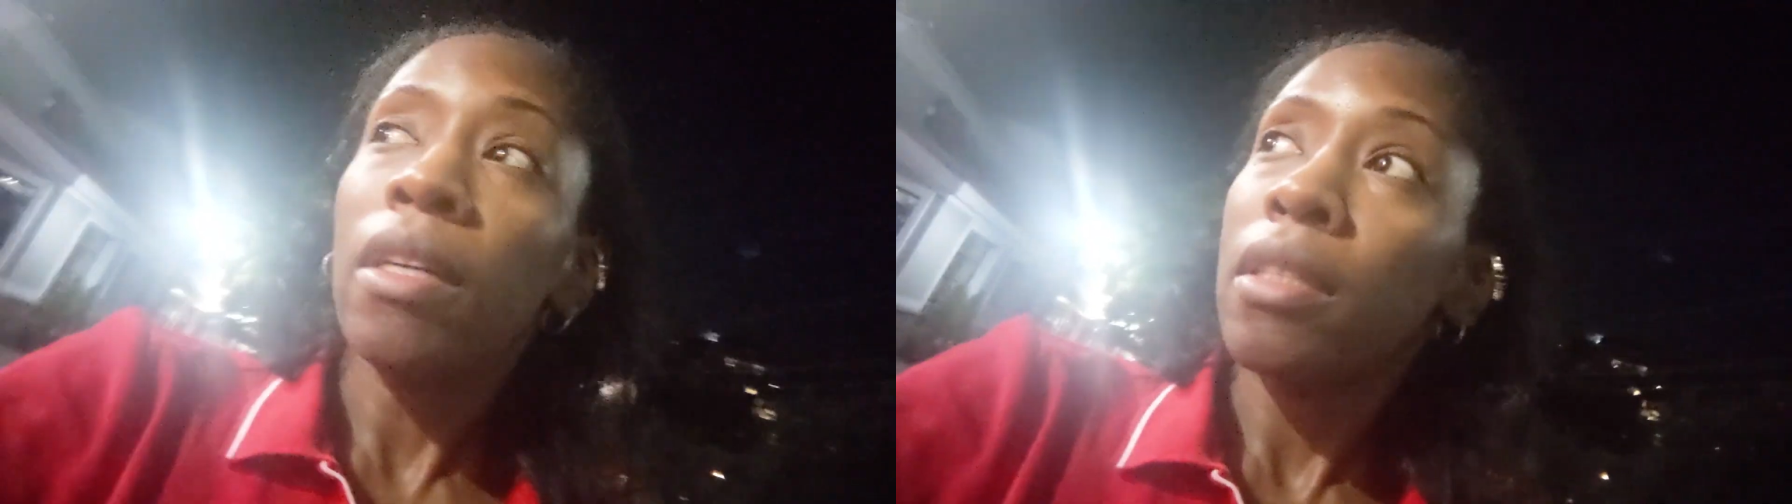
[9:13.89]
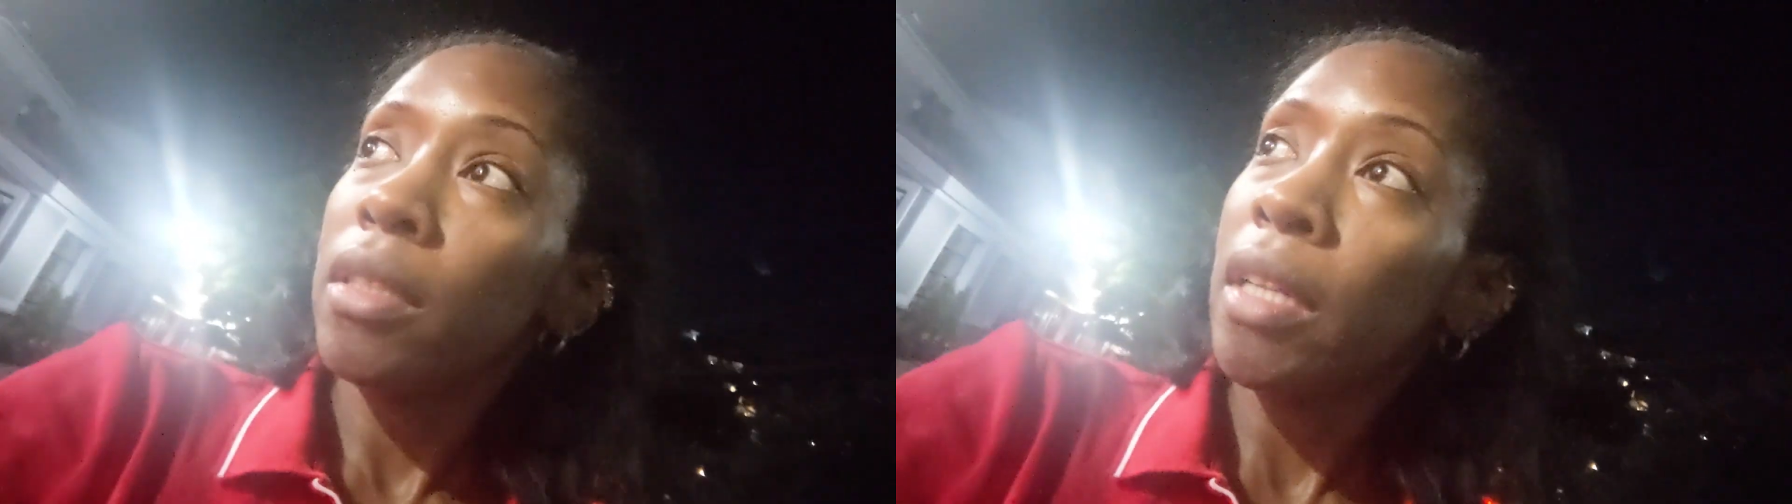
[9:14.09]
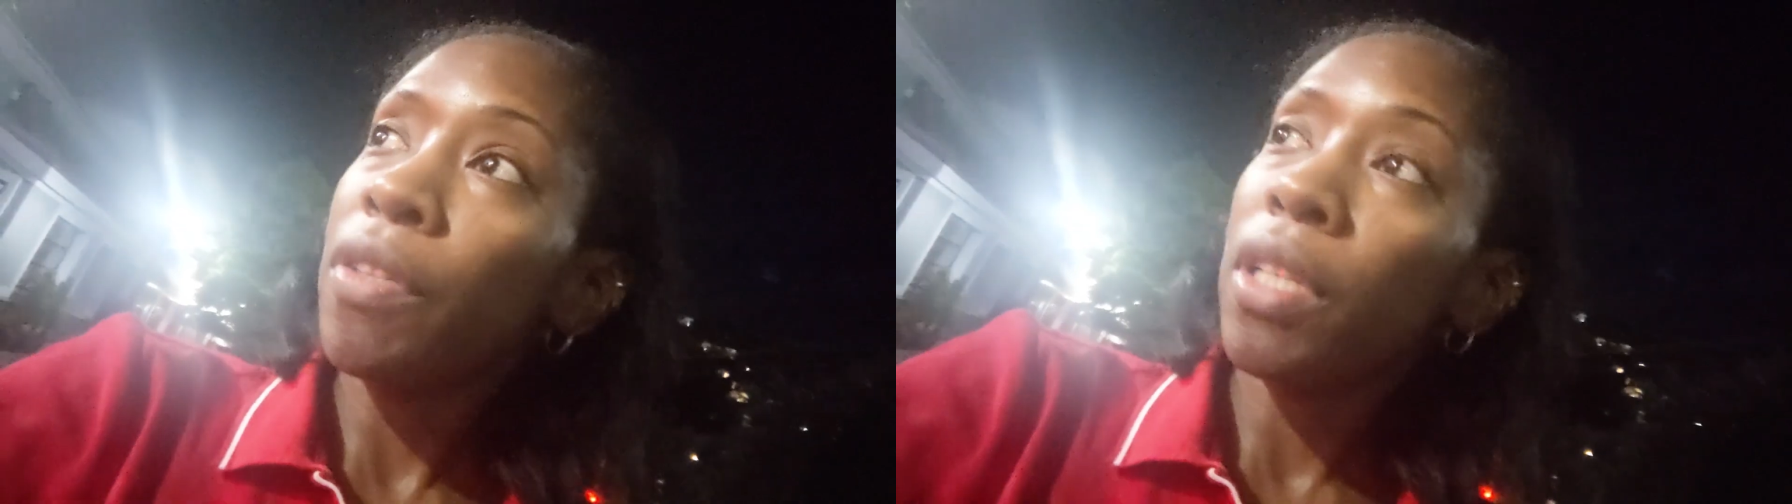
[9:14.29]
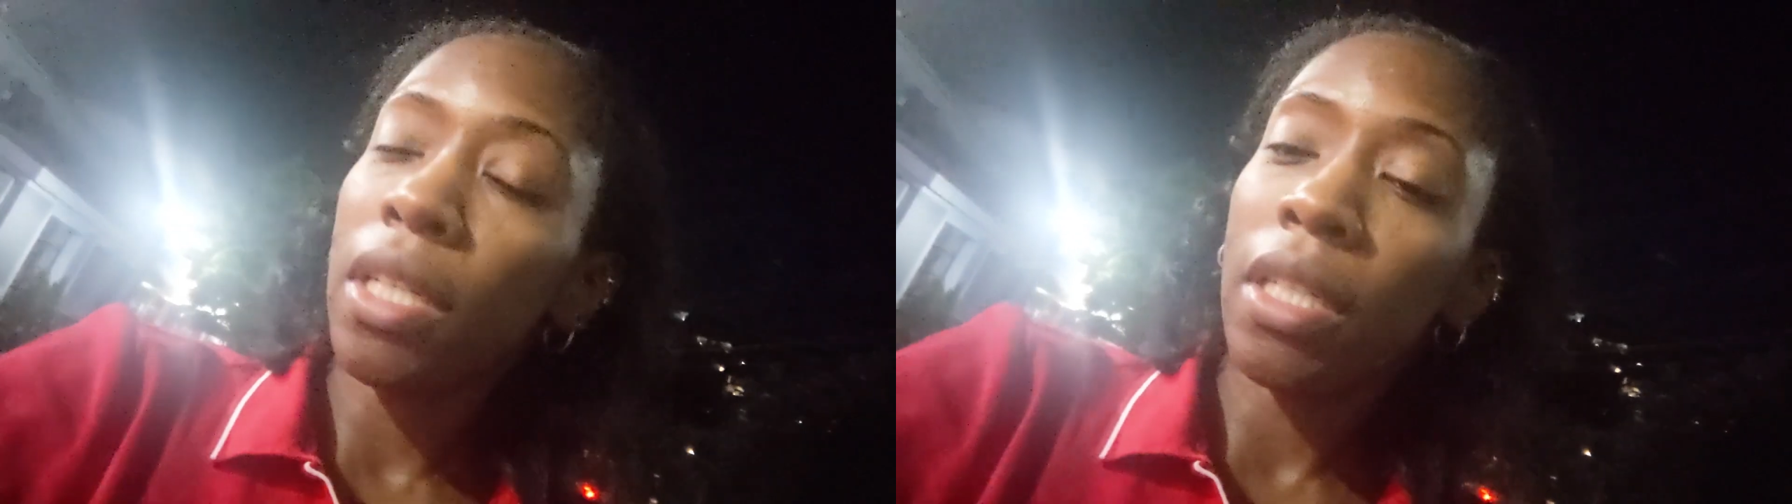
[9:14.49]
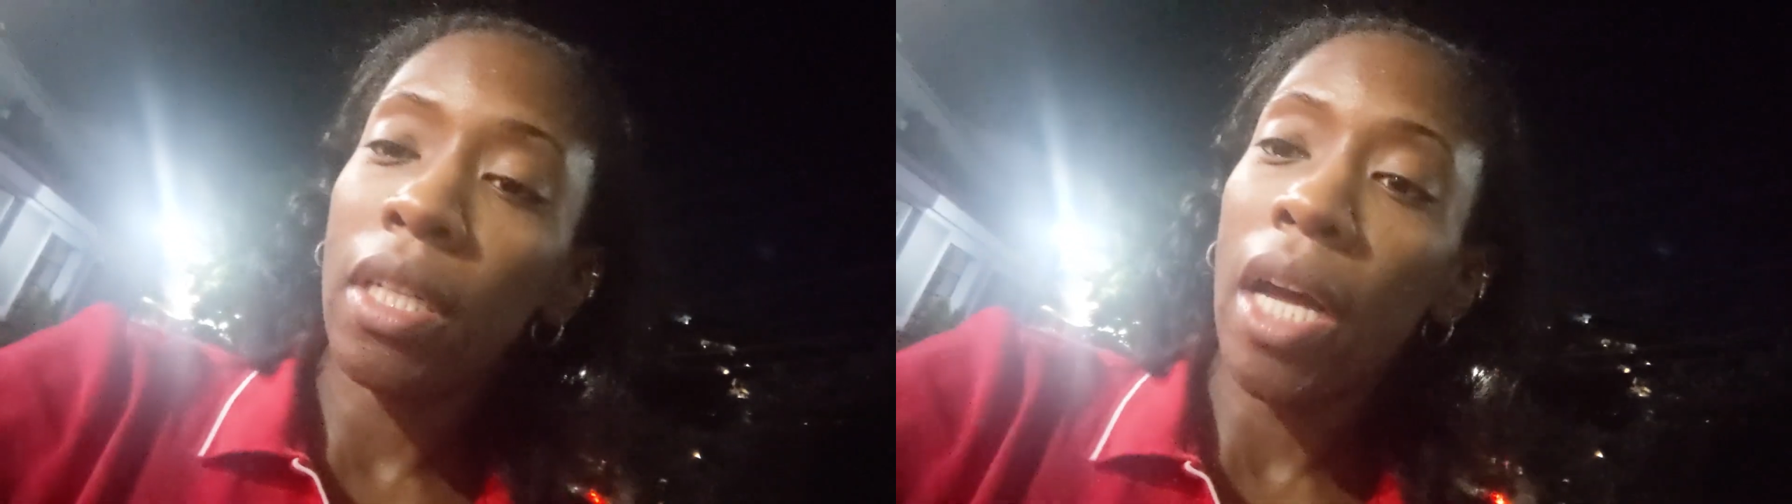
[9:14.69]
Definitely a
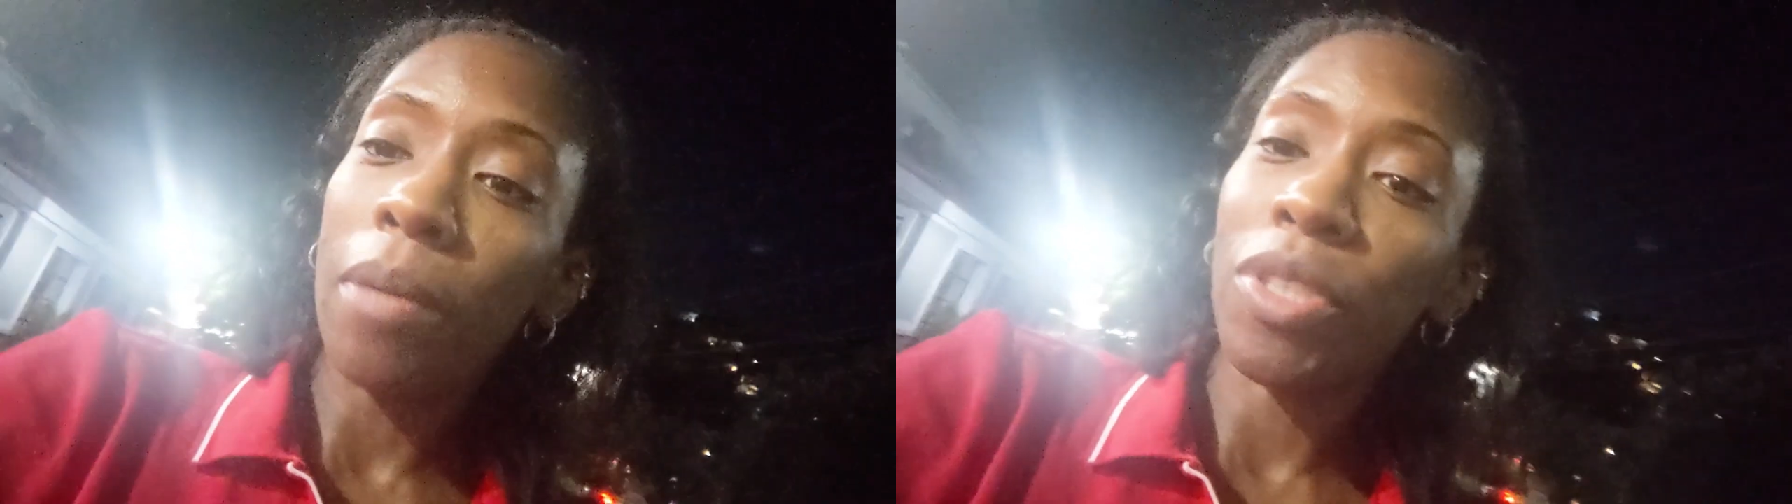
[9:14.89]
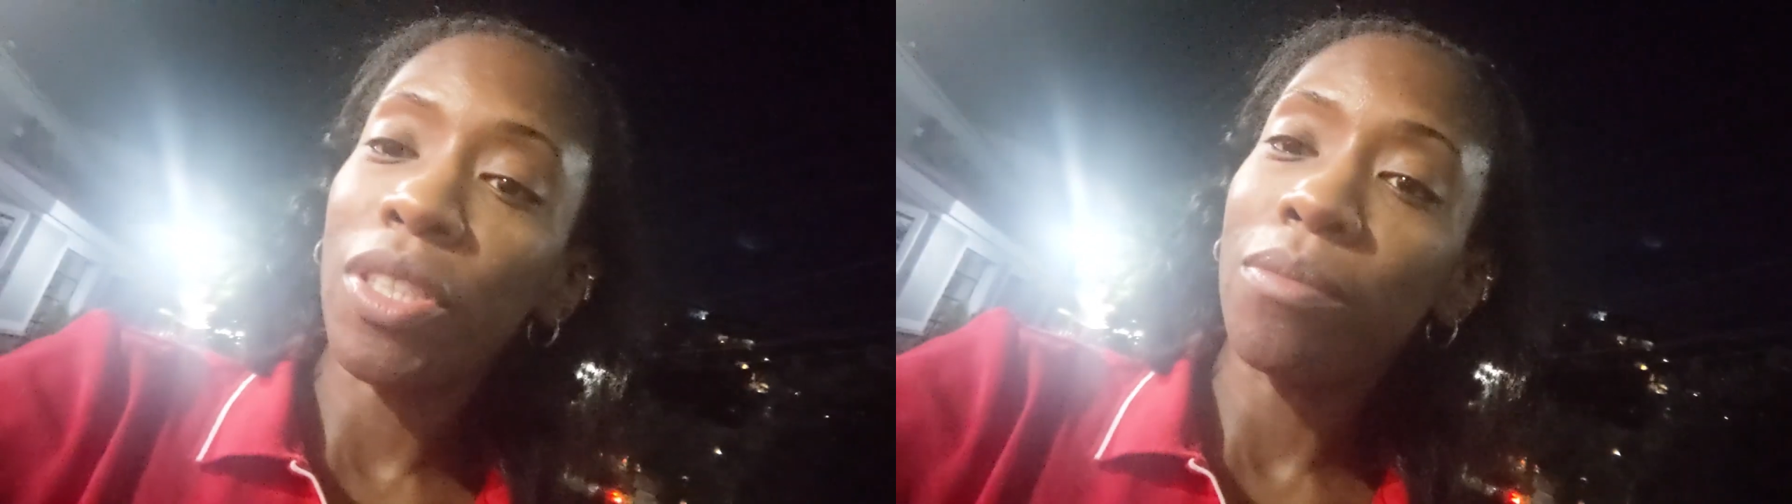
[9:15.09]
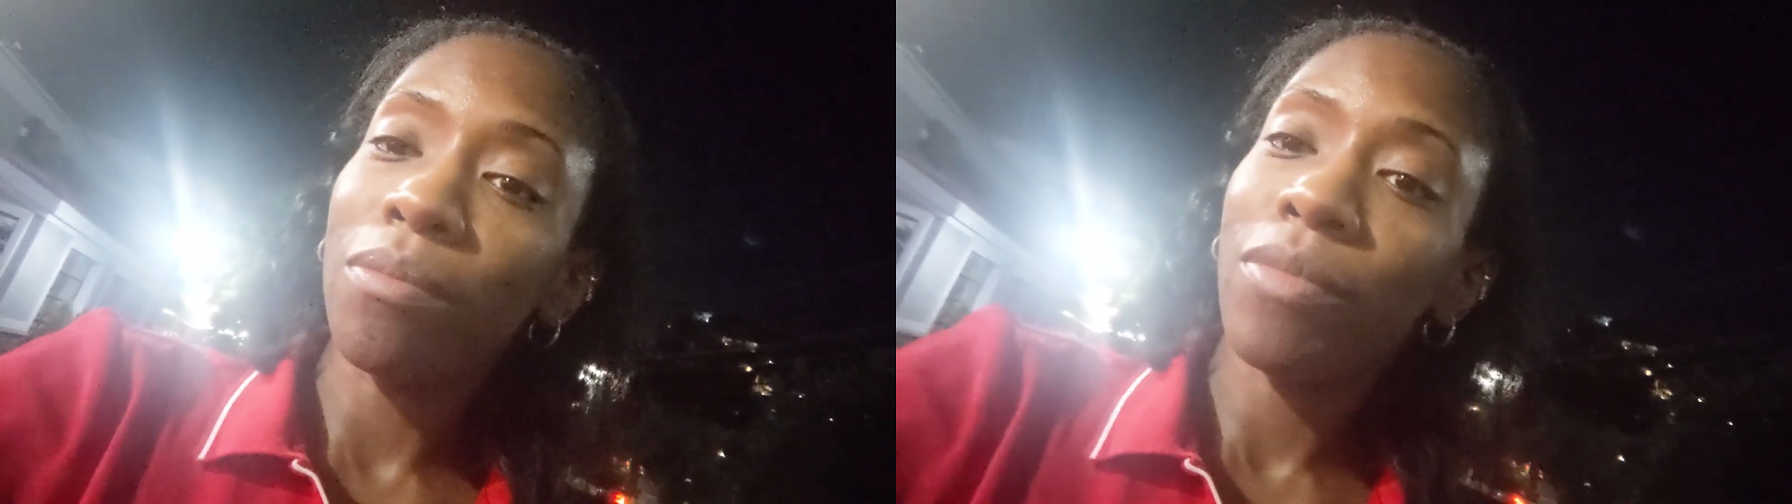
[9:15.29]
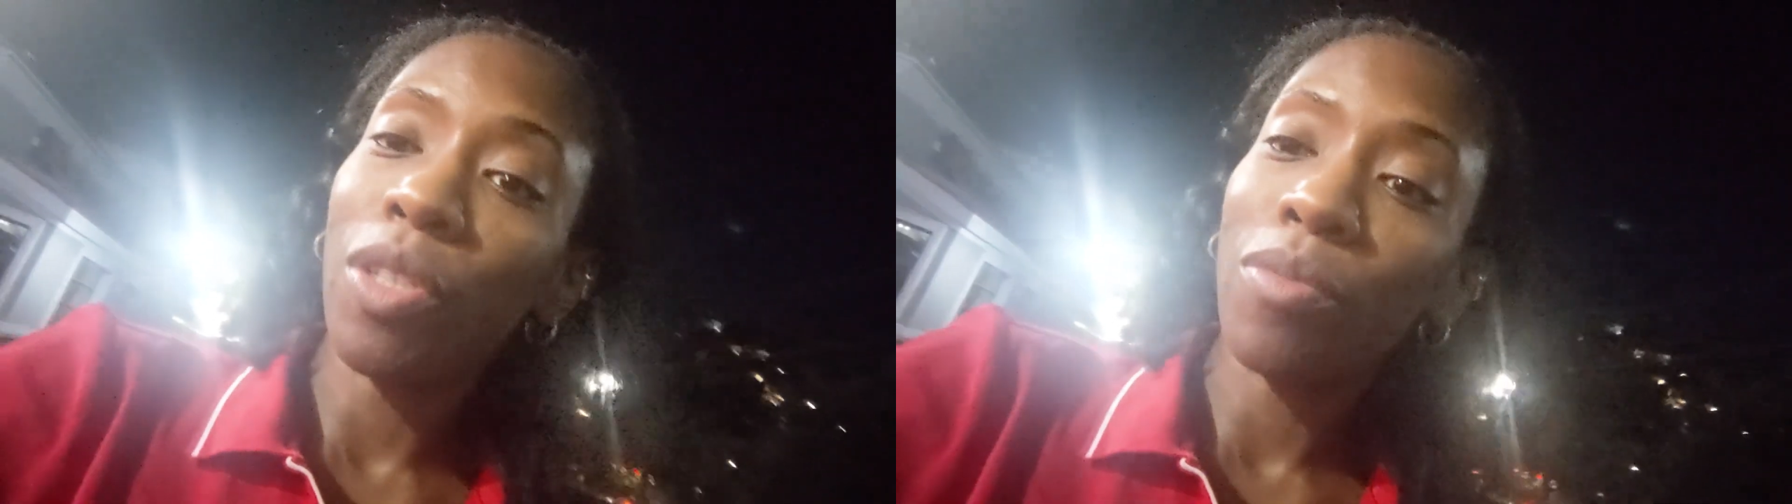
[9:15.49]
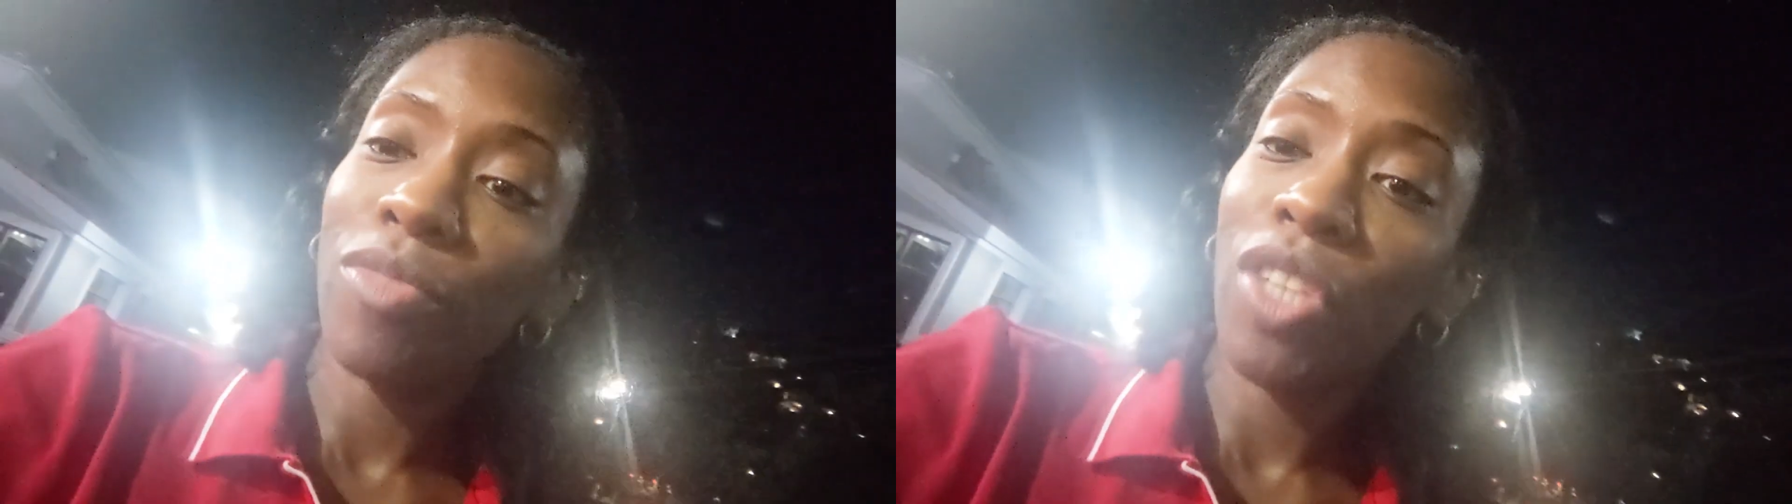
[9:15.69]
good option. So
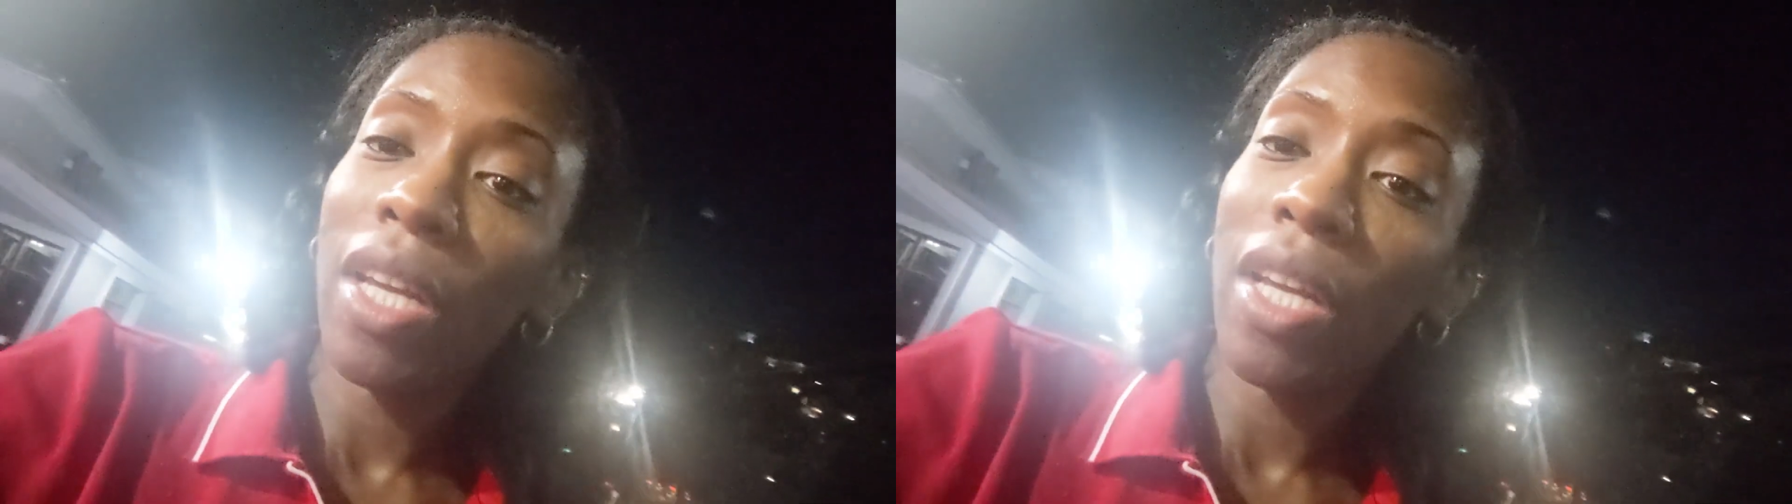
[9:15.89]
check it